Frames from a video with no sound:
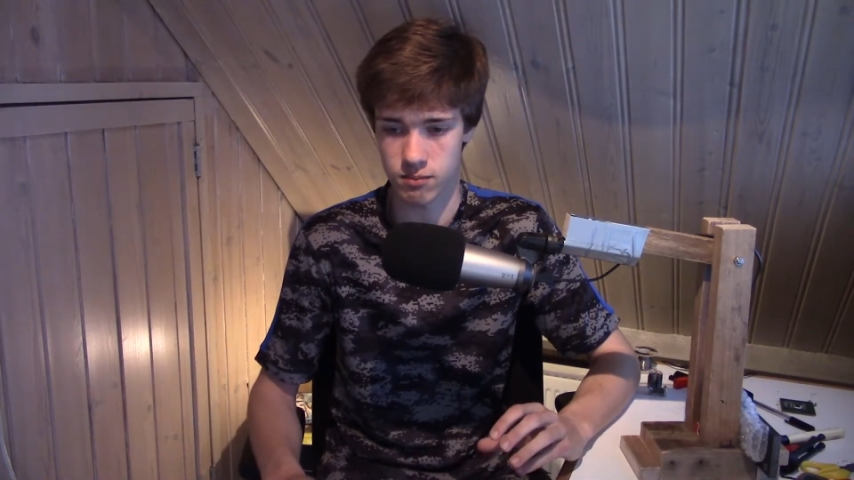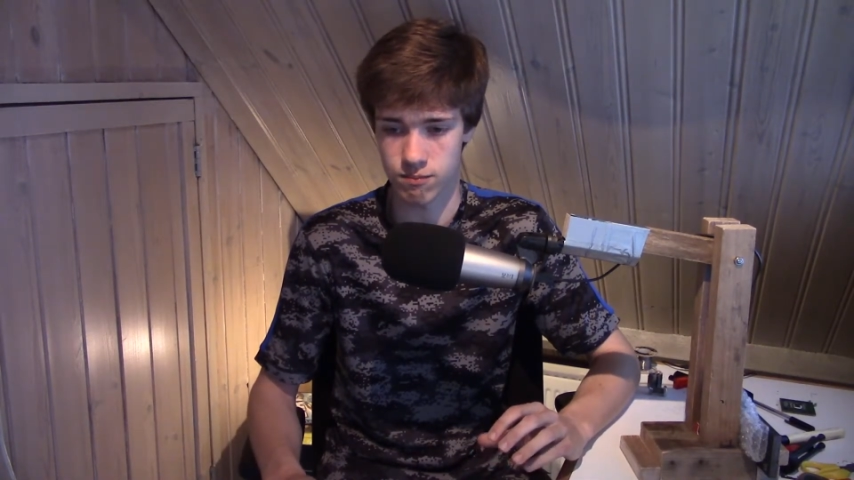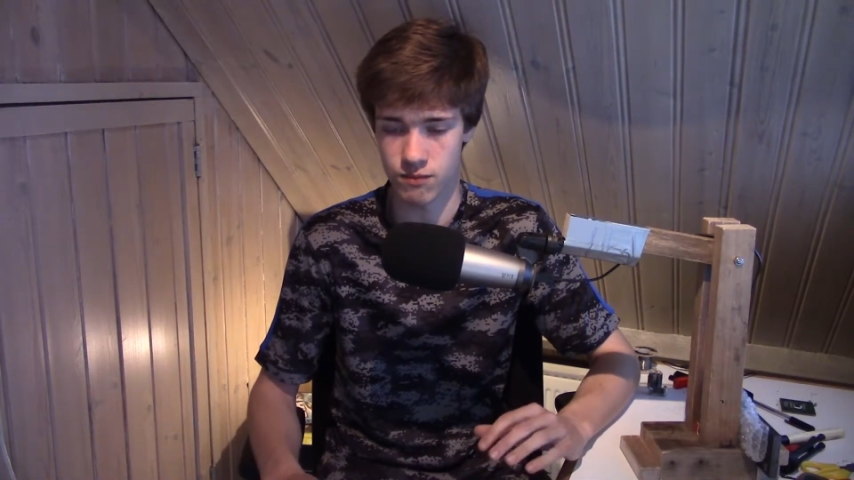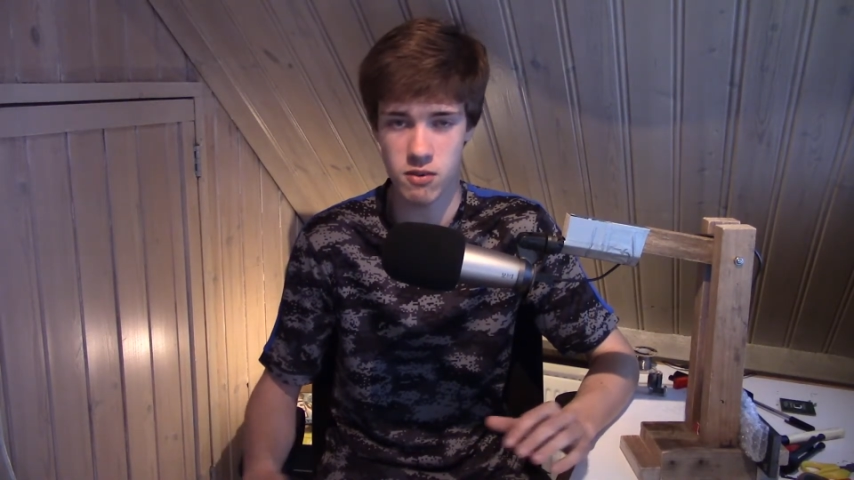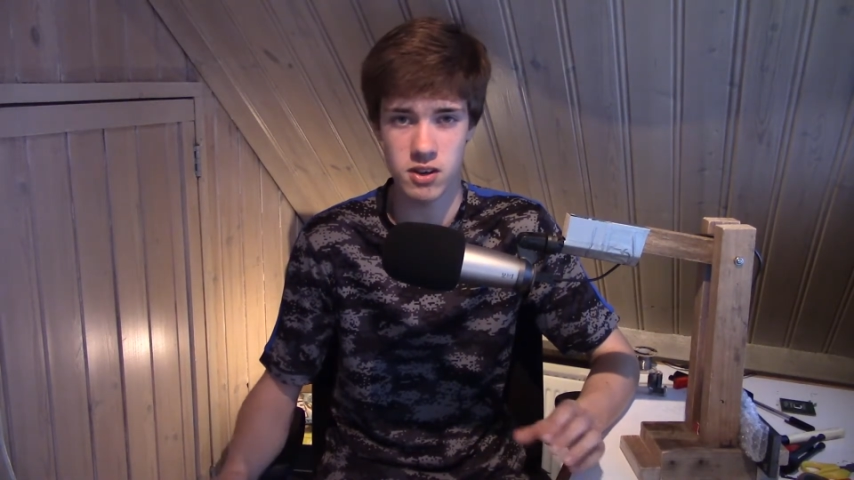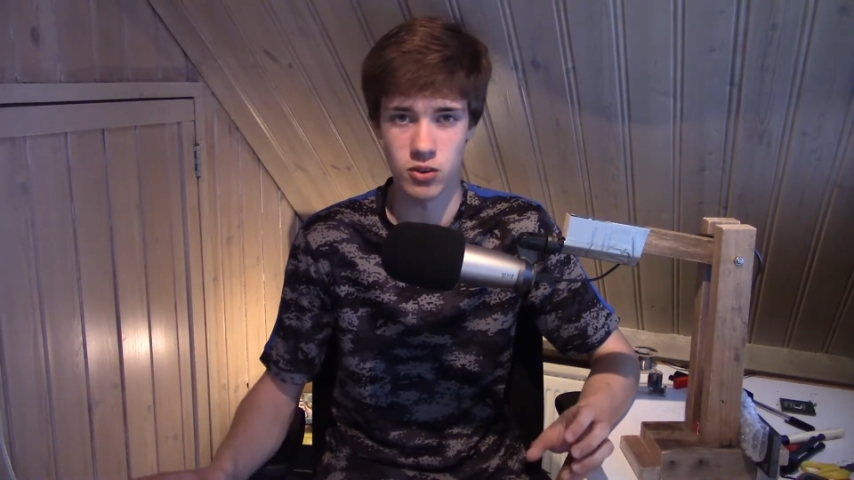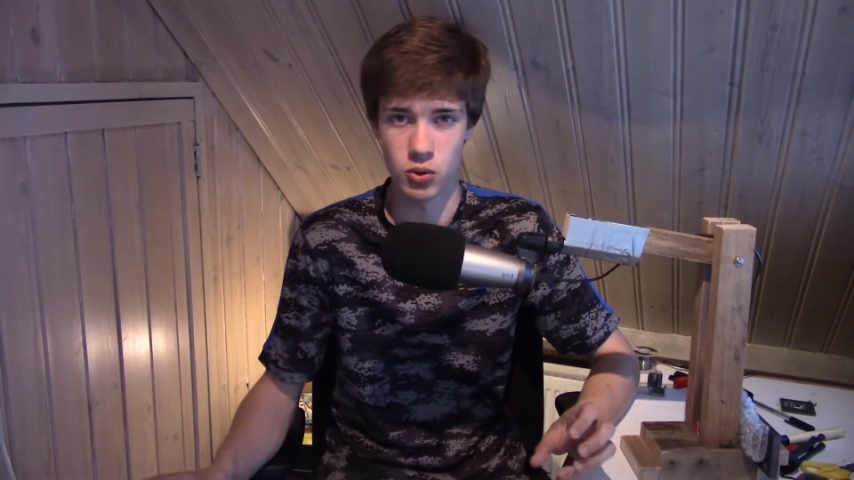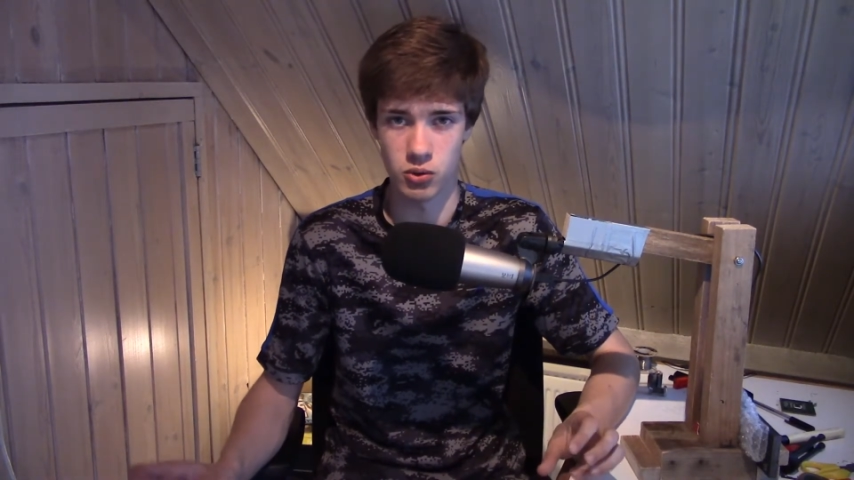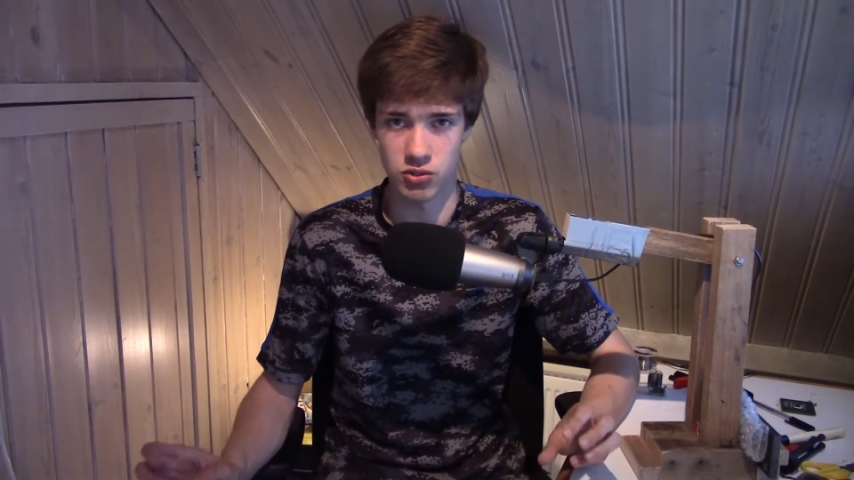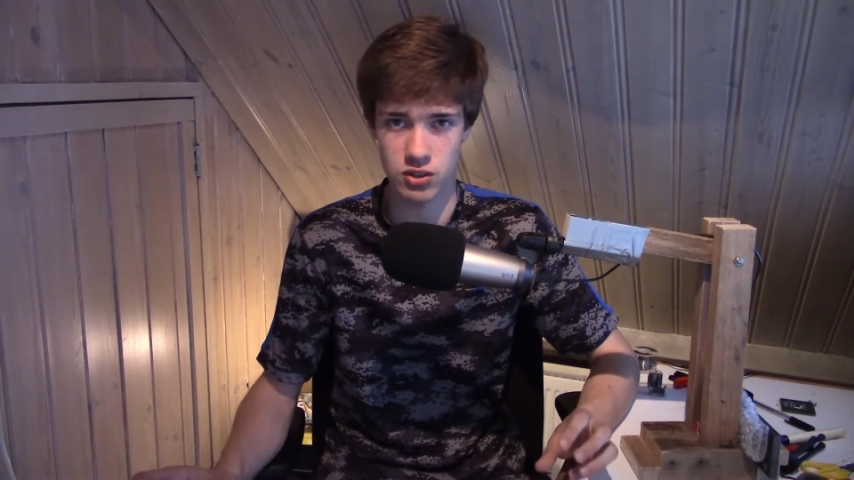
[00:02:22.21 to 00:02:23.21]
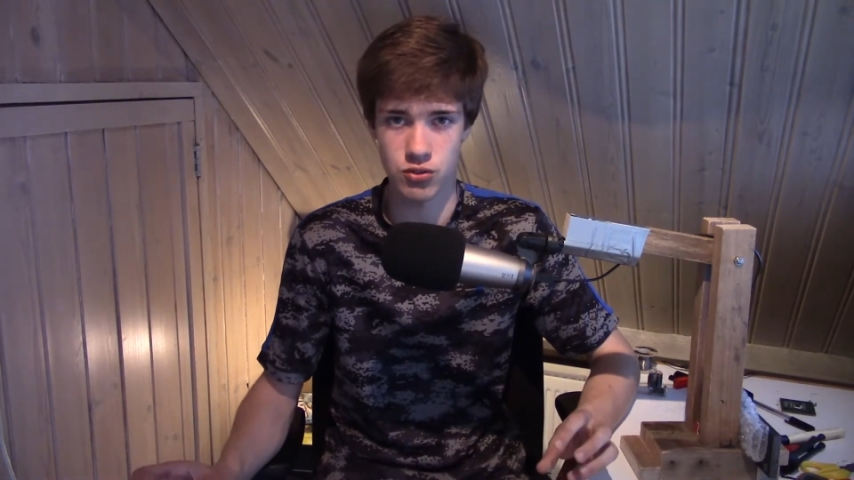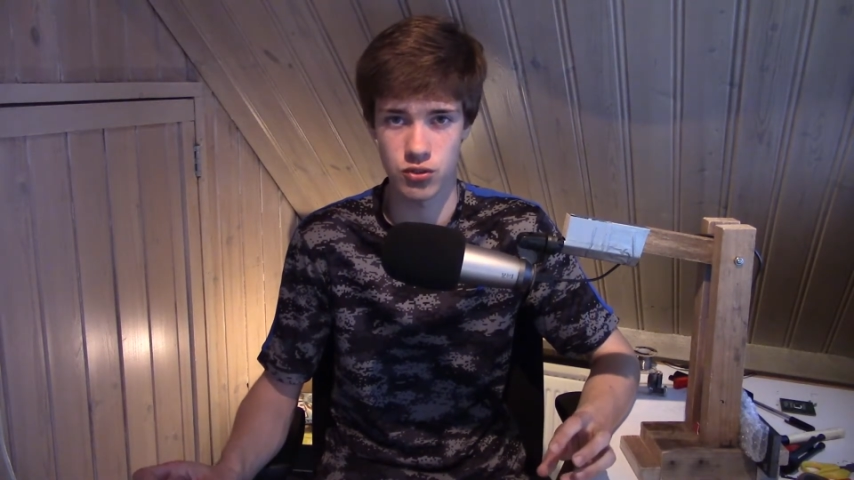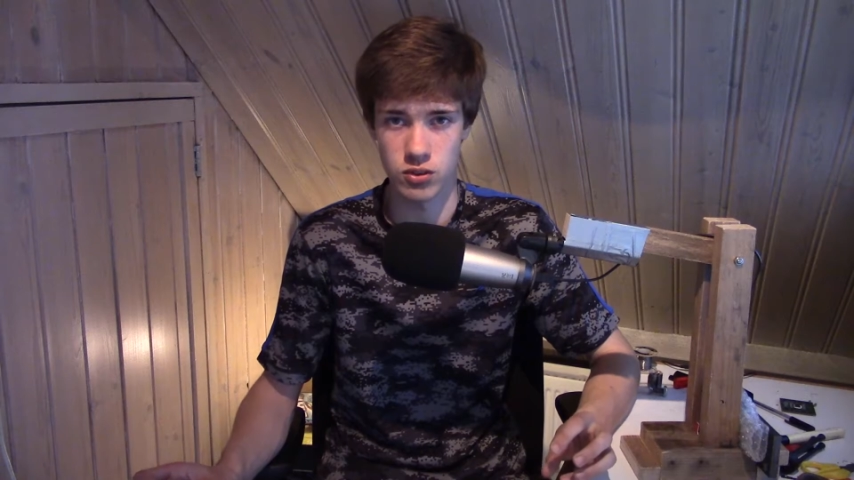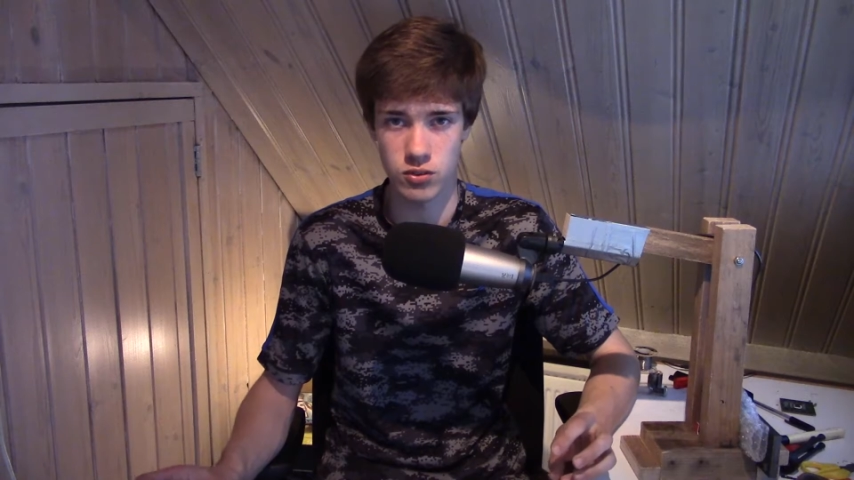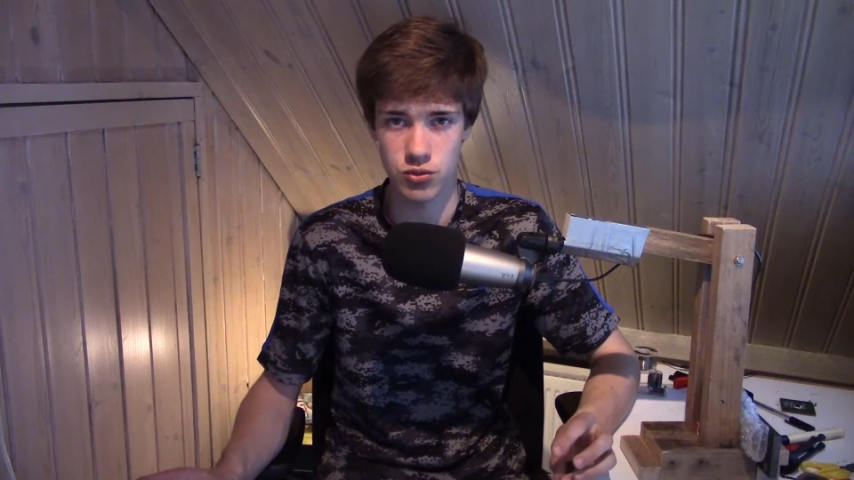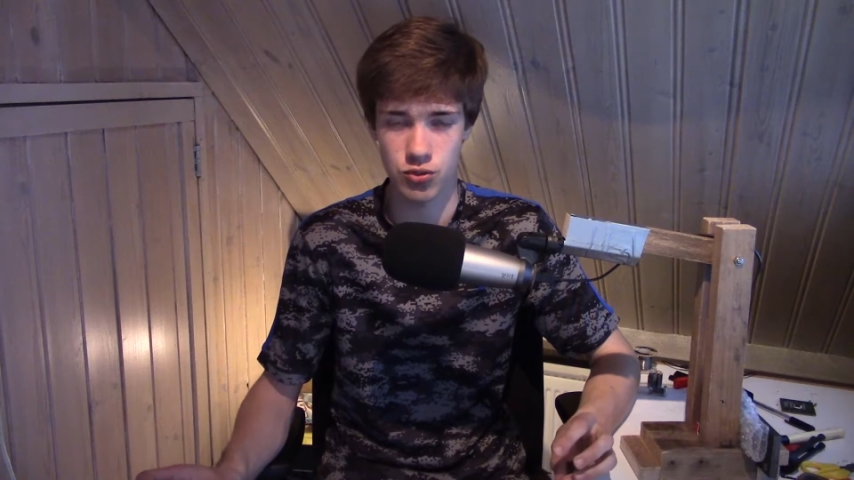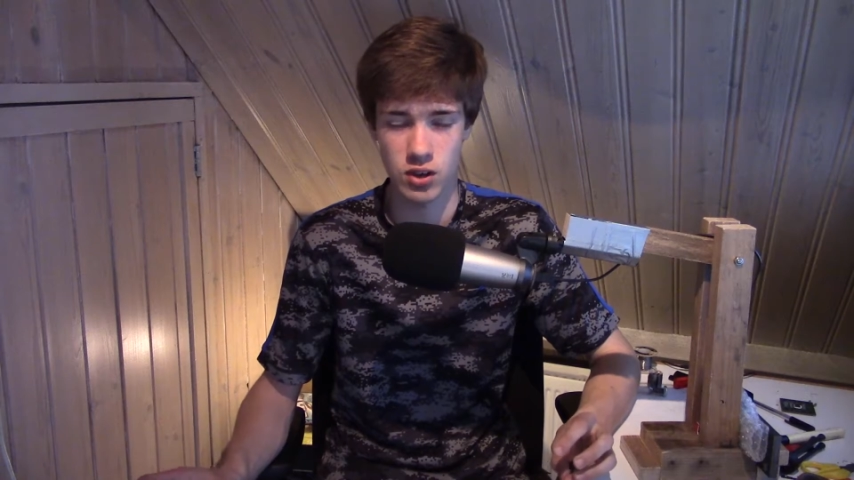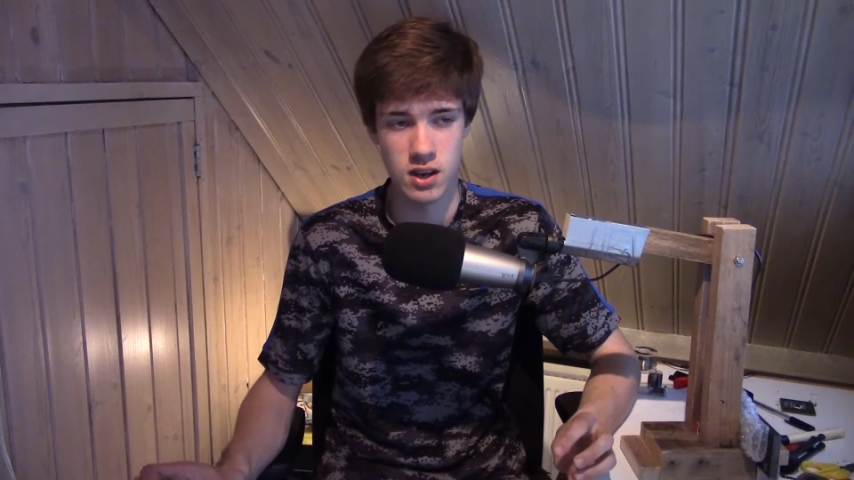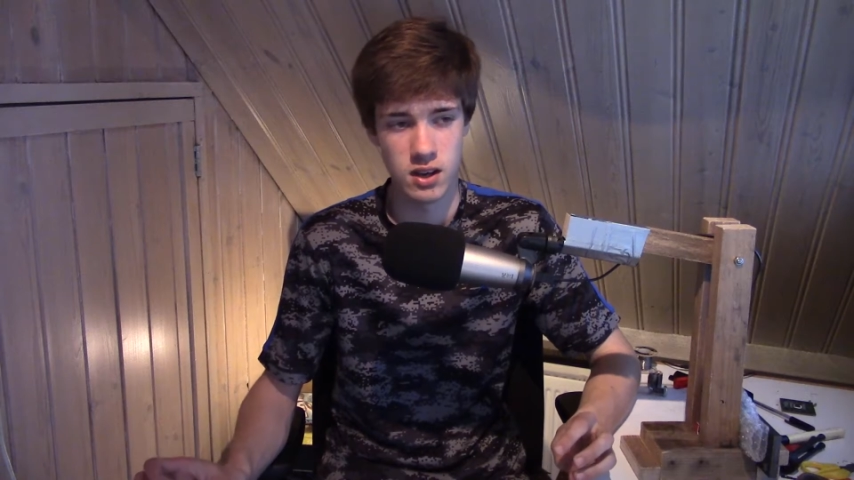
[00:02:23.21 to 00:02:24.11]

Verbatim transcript: very long distance,